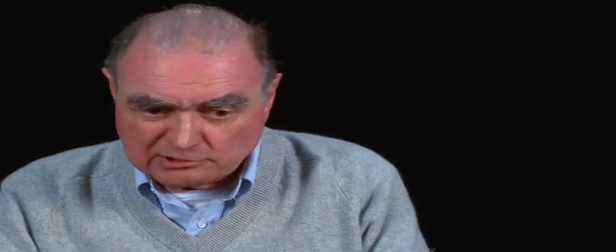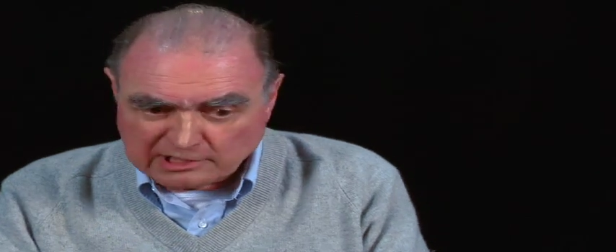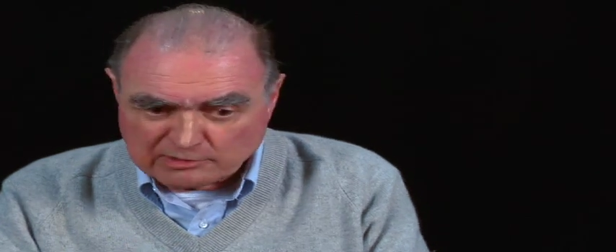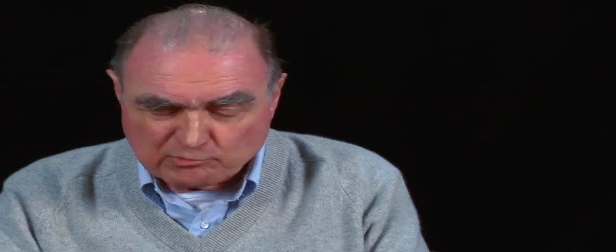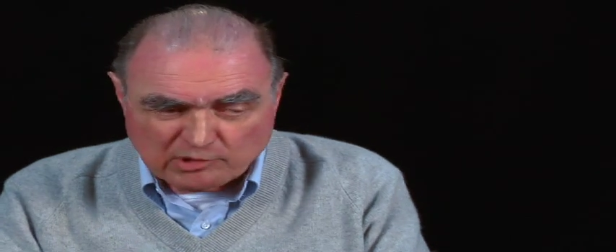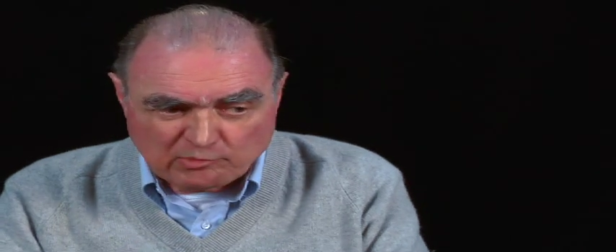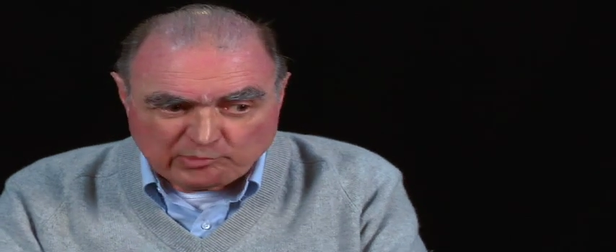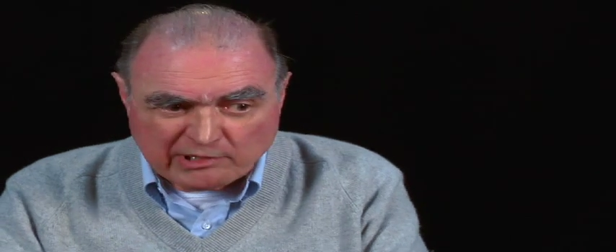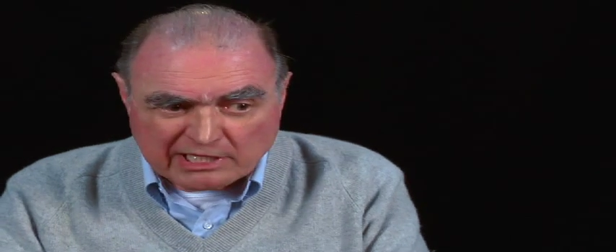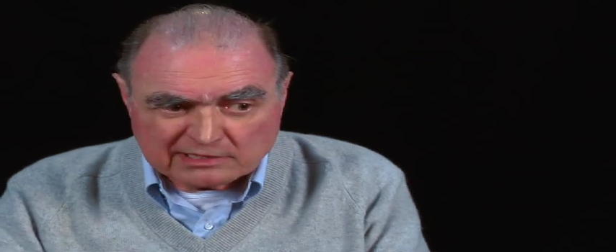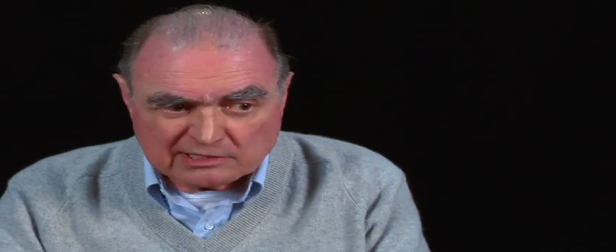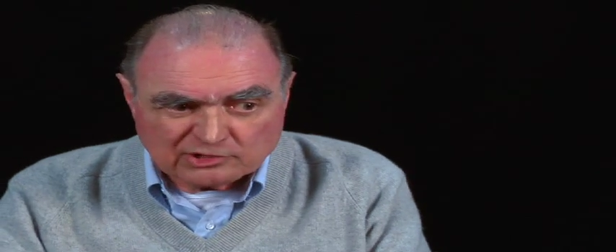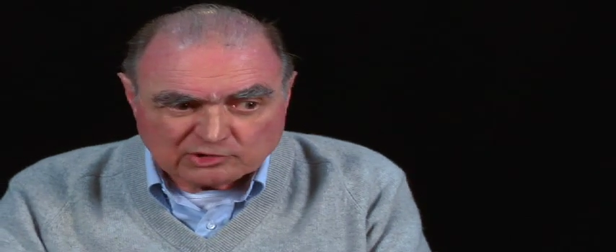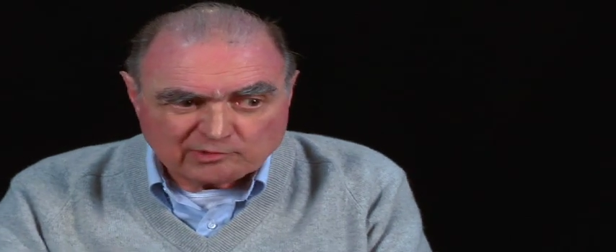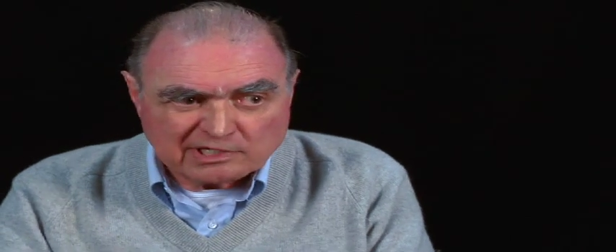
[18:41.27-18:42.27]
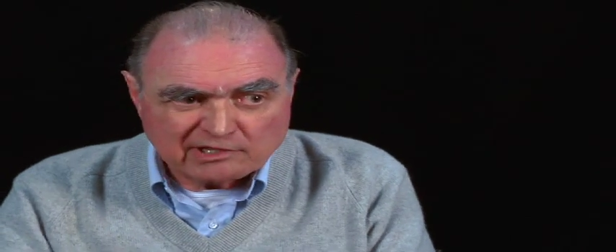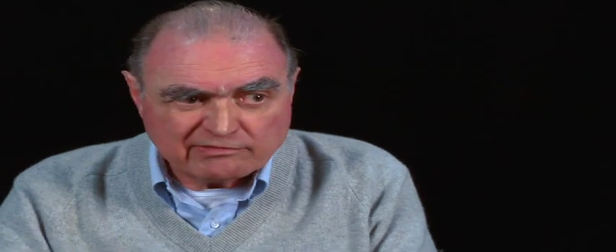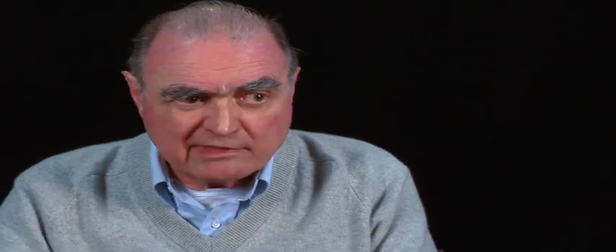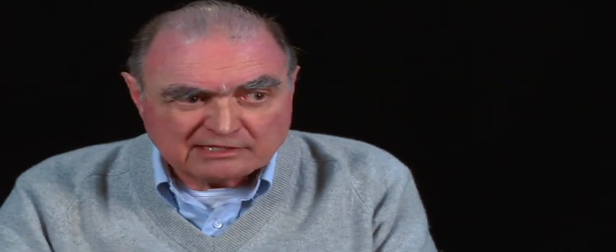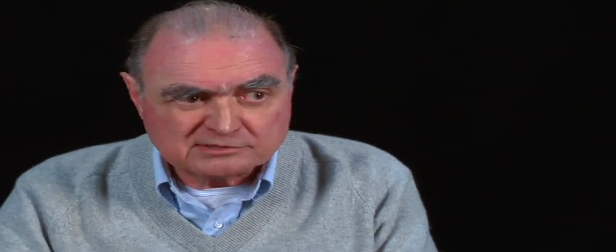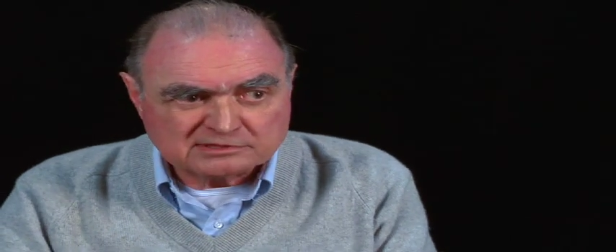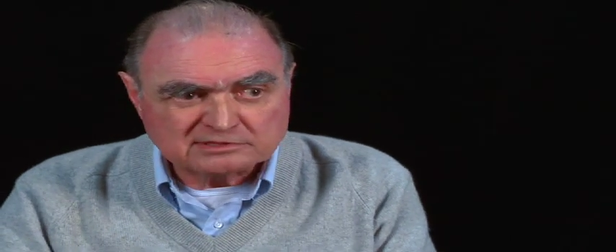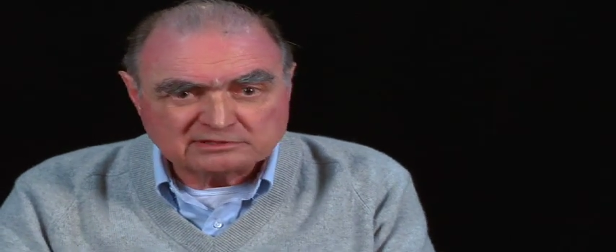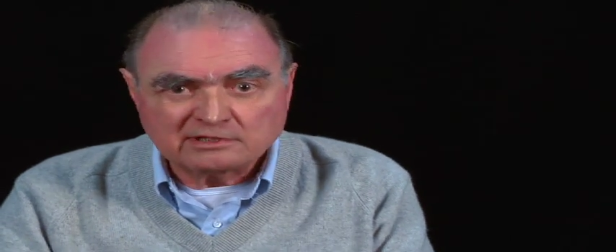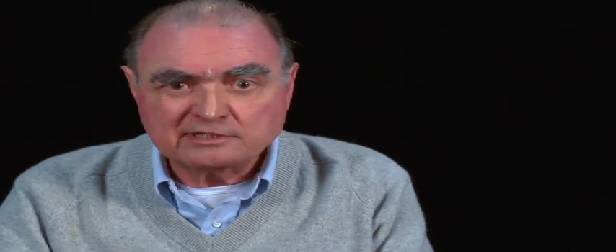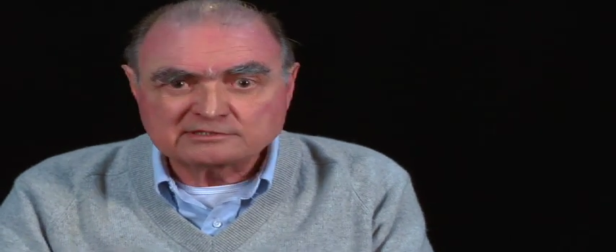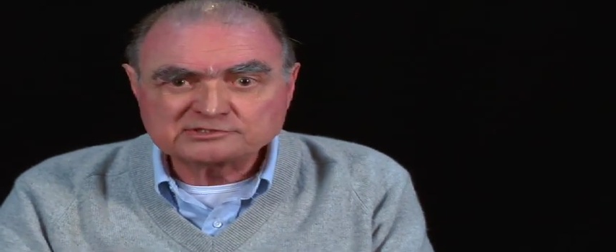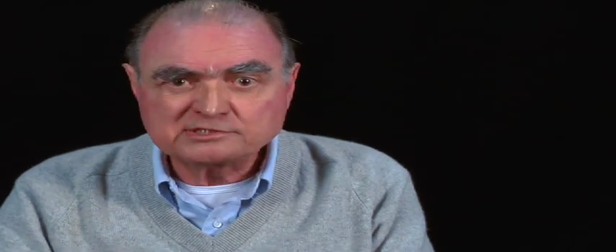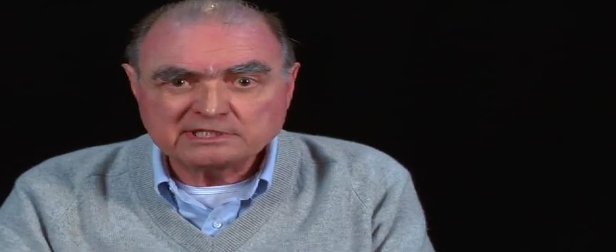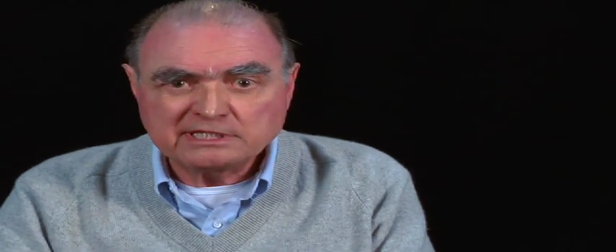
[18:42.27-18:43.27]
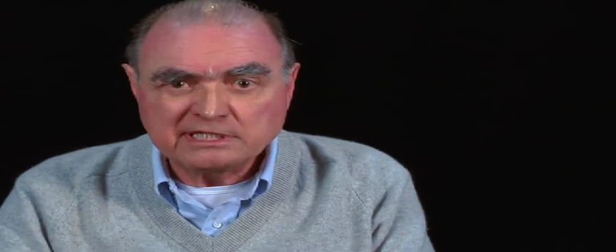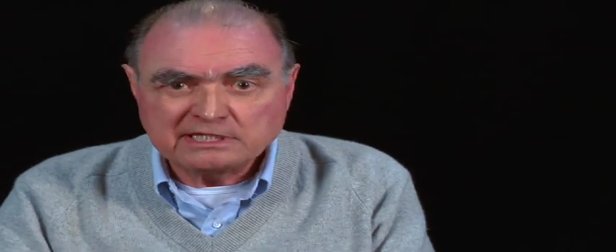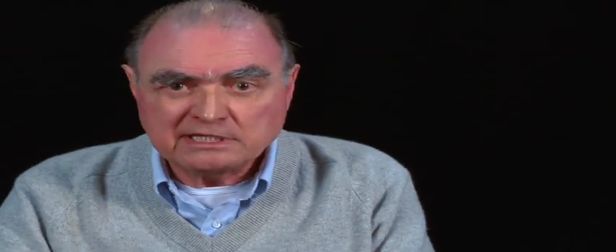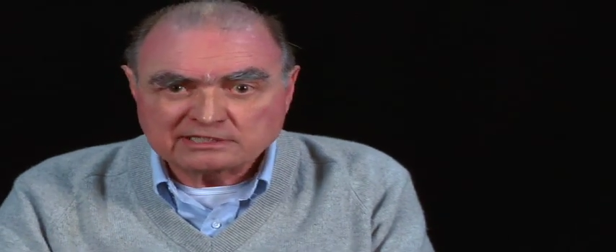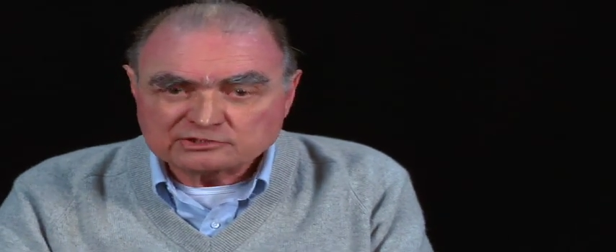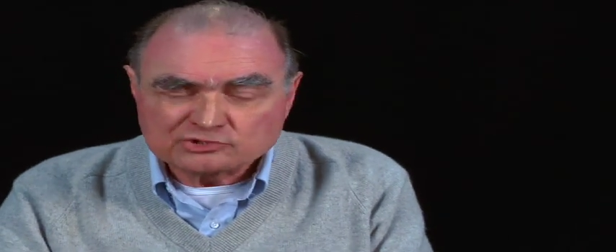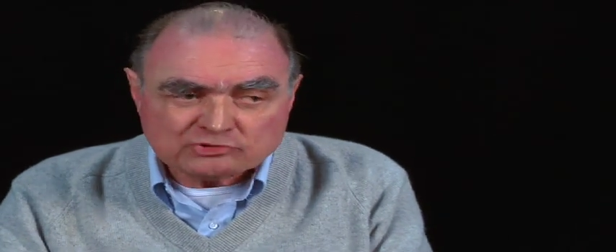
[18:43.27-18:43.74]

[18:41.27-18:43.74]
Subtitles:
can be paid the $20,000 a year